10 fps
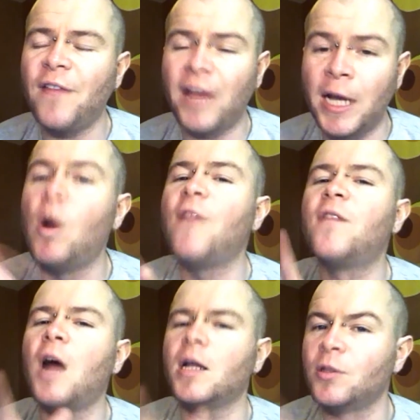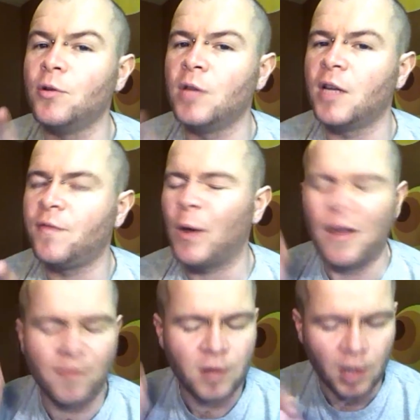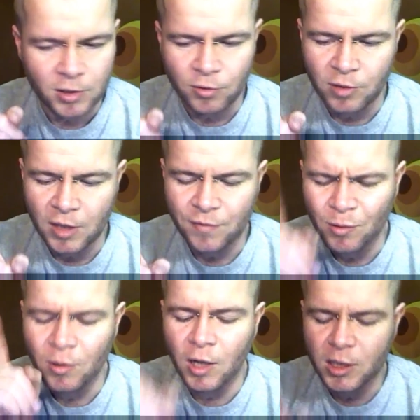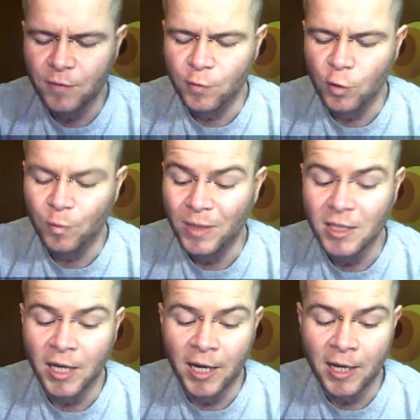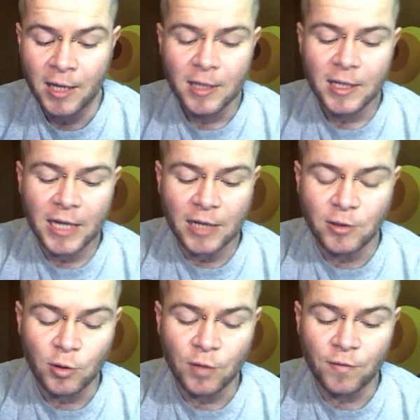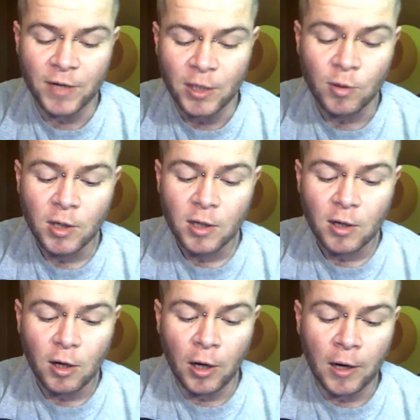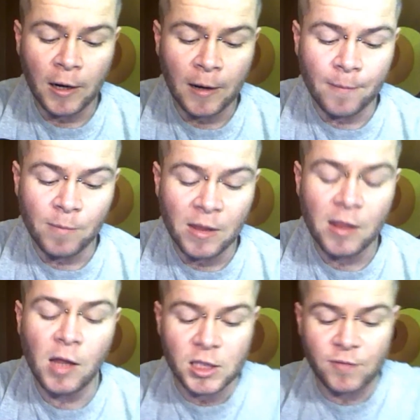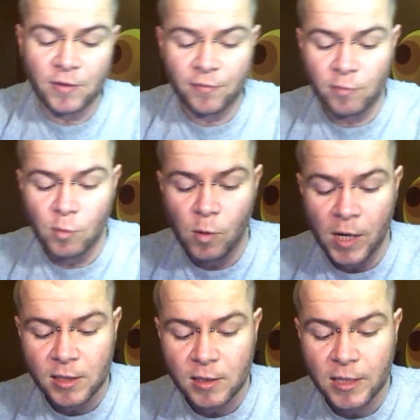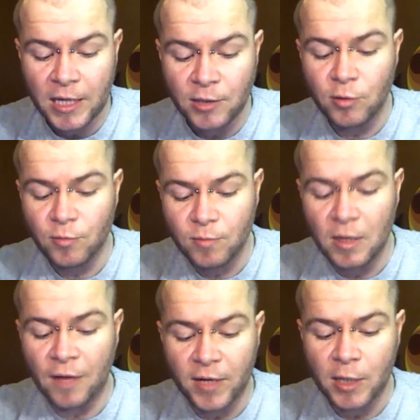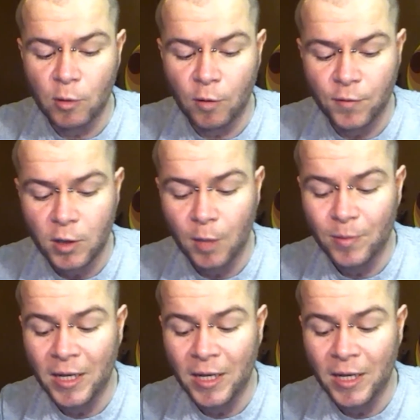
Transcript: I know I've got to do that video. I've got to do that video. Lots of you have been saying, can you do a video? Lots of different requests. Can you do a video of your top 10?